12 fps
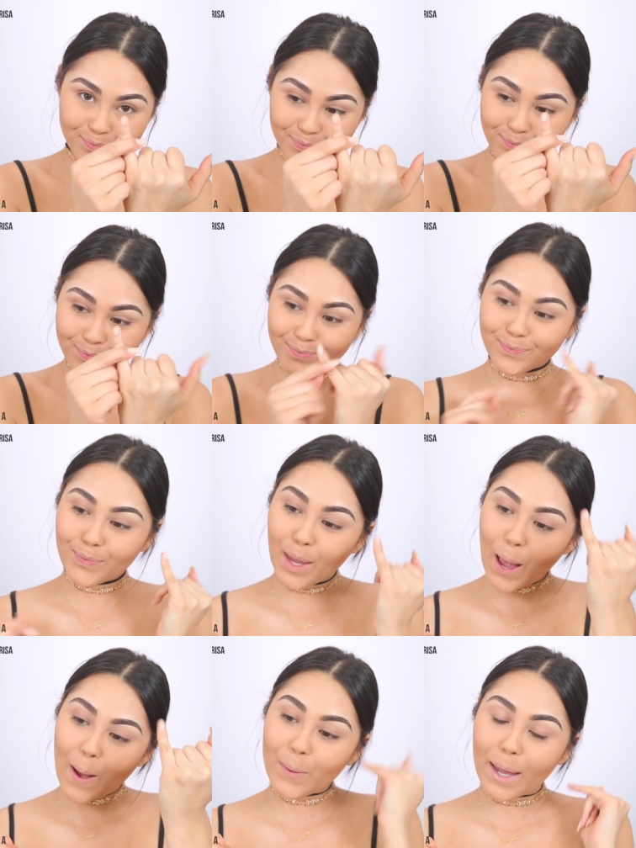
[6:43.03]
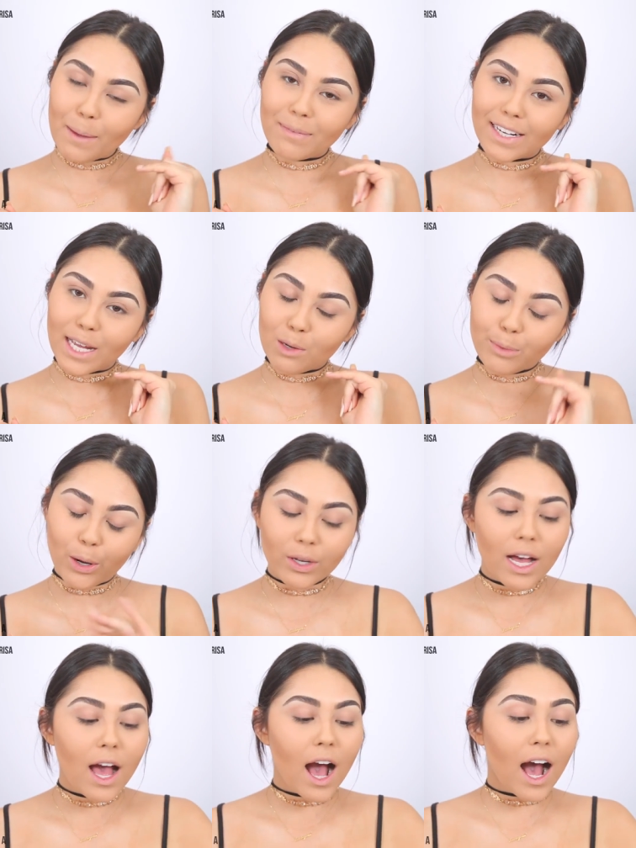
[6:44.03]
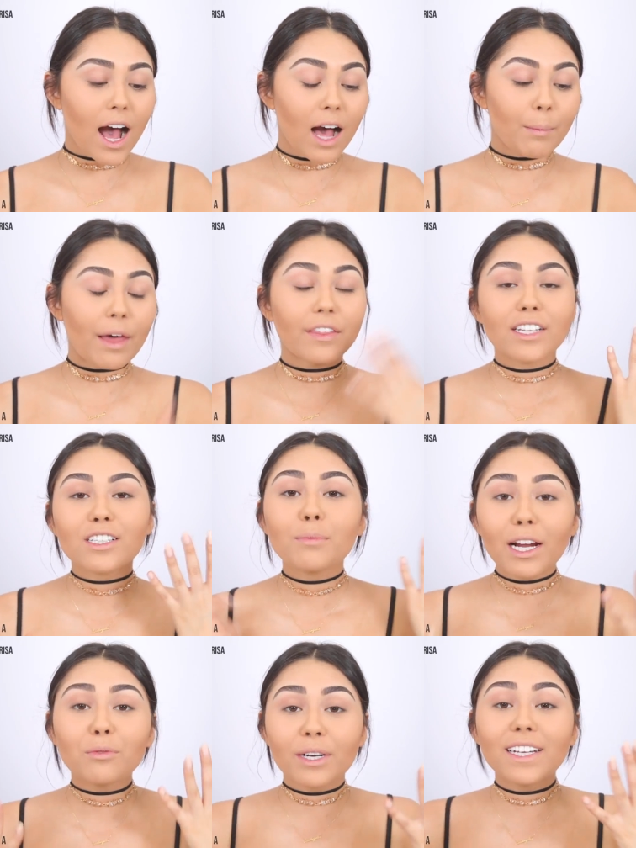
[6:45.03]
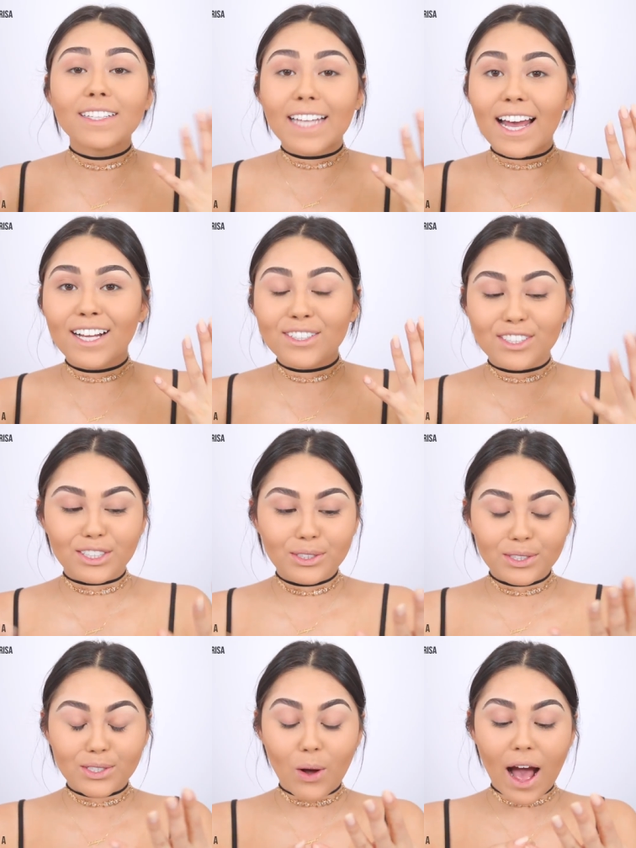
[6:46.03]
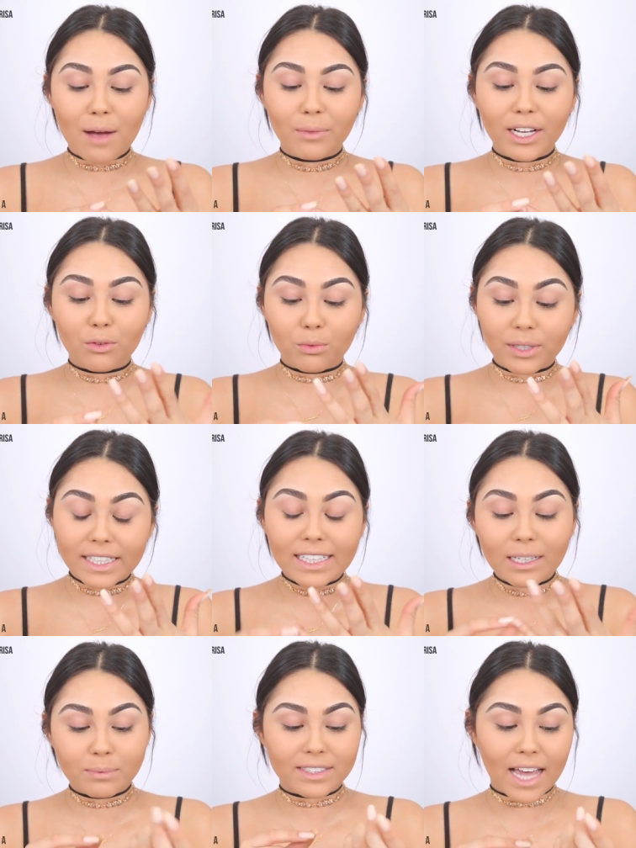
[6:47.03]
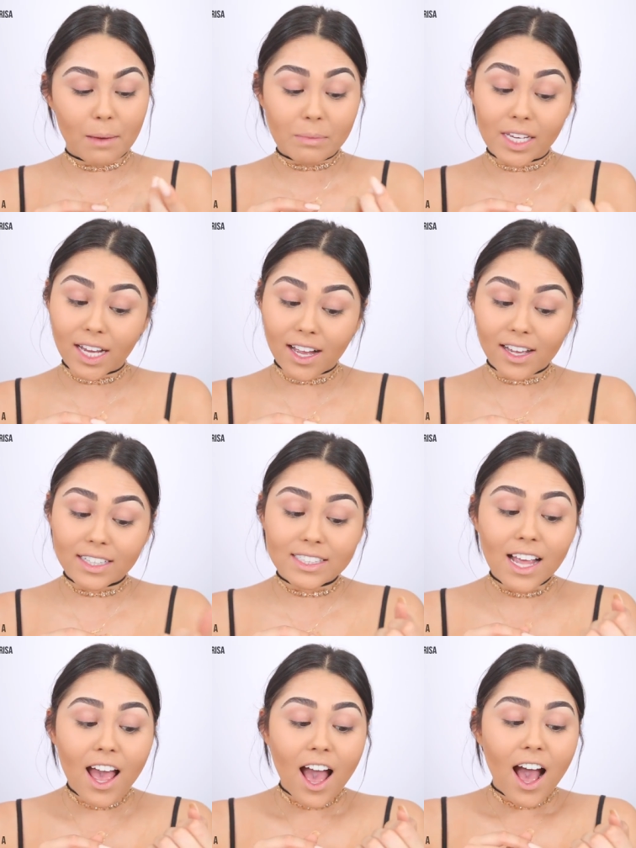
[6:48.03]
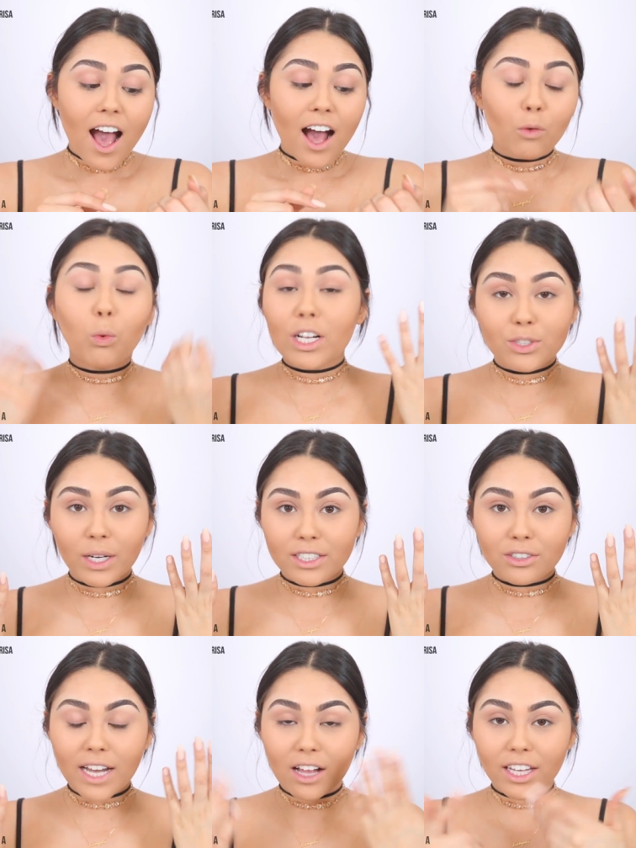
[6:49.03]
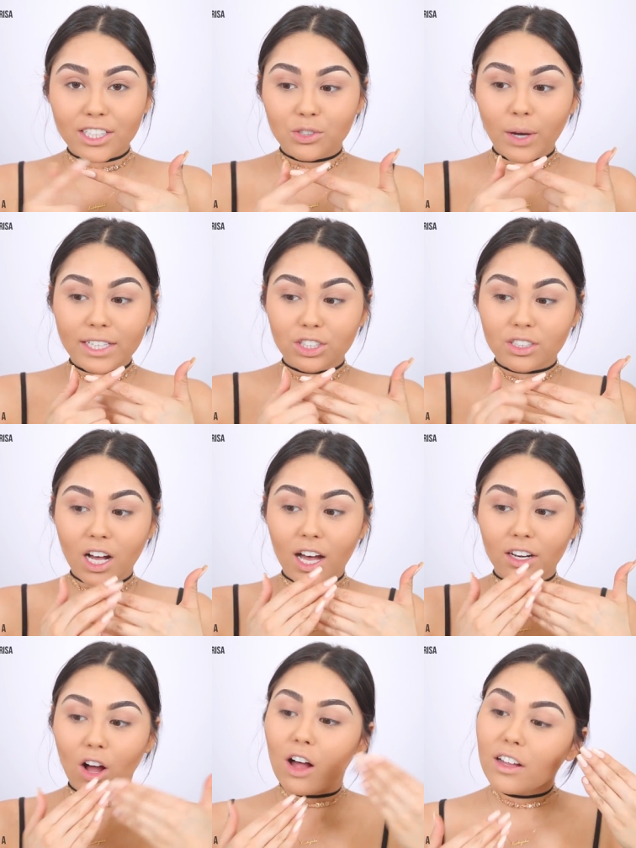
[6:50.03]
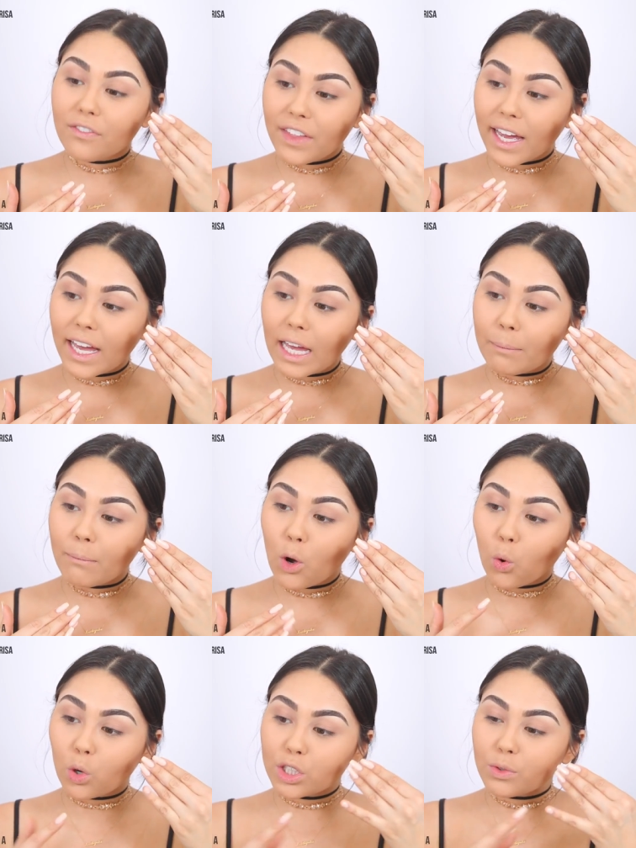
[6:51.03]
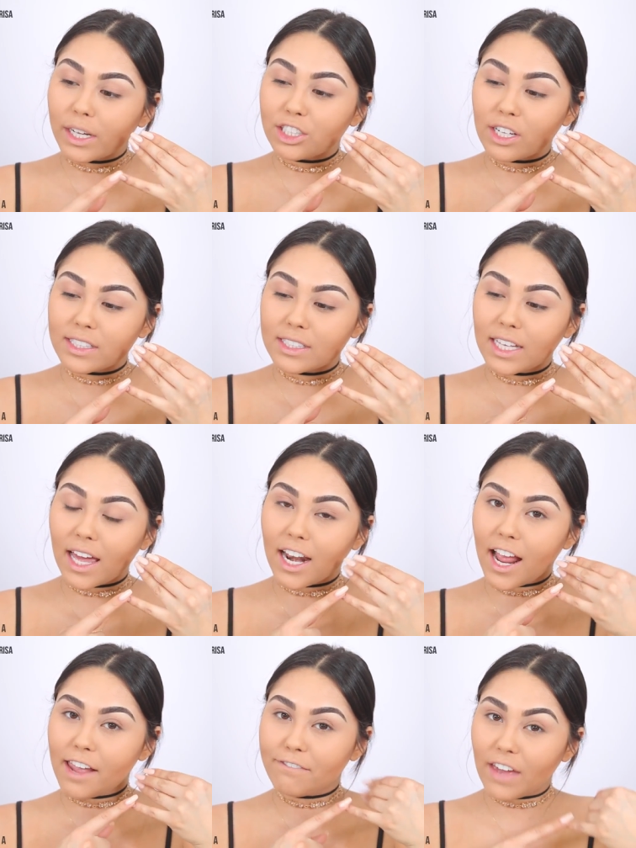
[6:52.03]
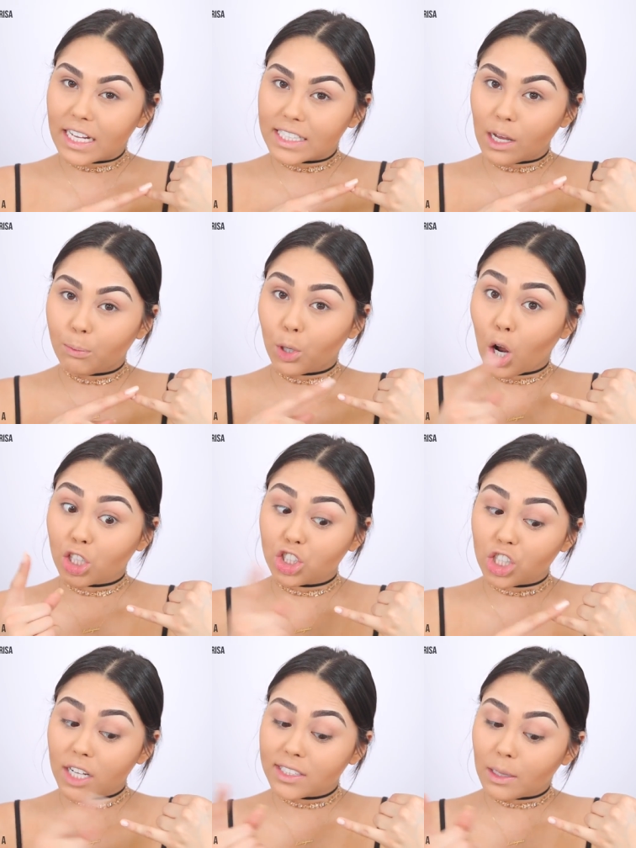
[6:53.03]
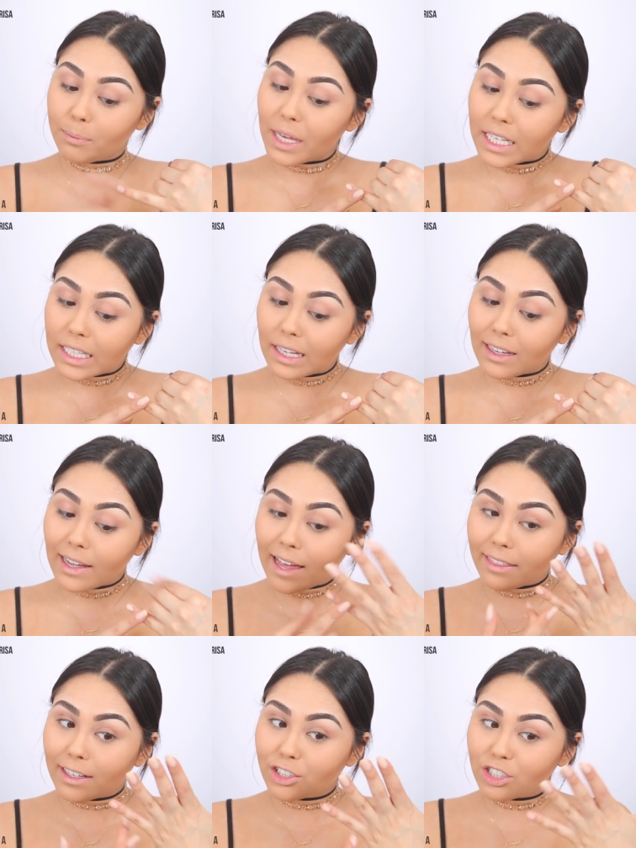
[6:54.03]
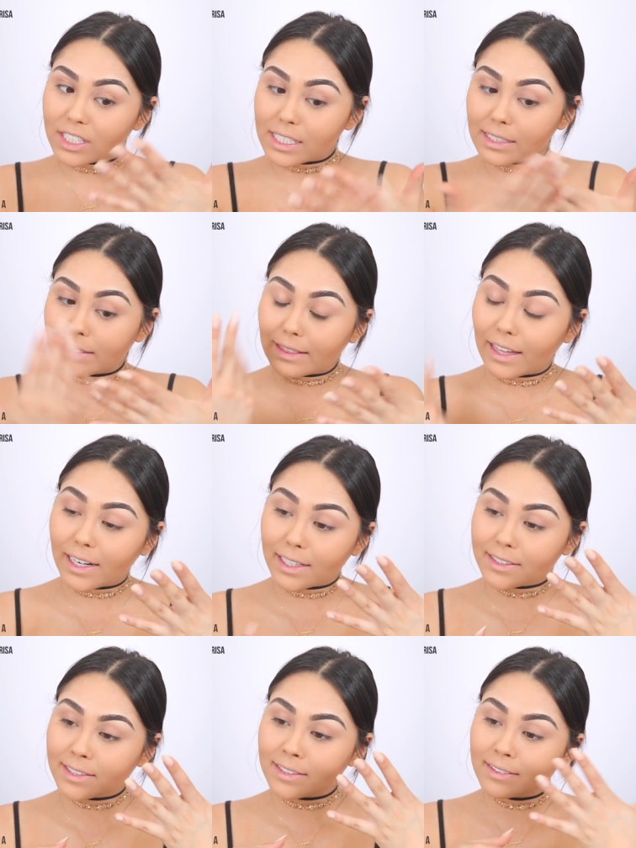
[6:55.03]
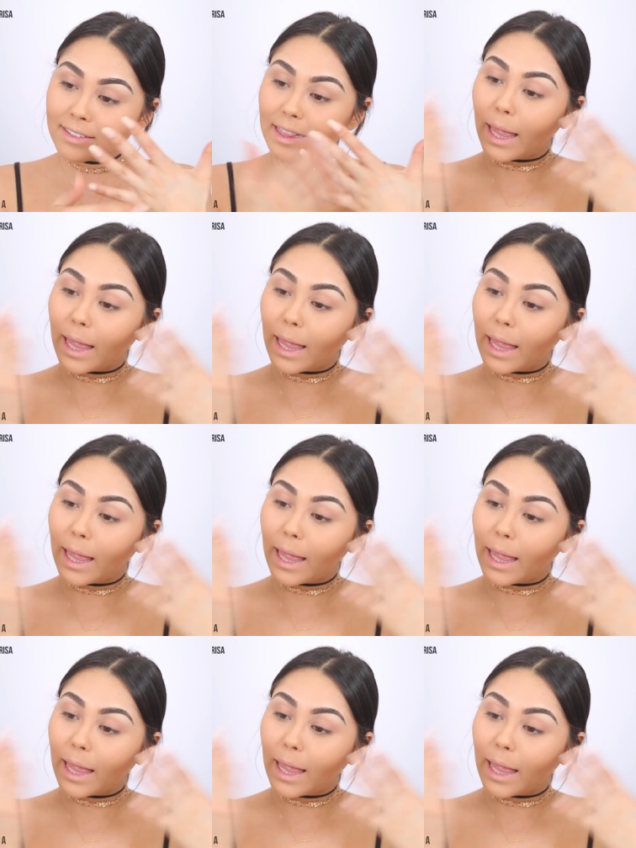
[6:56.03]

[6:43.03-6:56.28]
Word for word: okay, my nail broke. These are my real nails too, so I'm like really upset because what do I do now? Like, do I just cut all of them, or do I just get a fake nail put on just the pinky and then just let it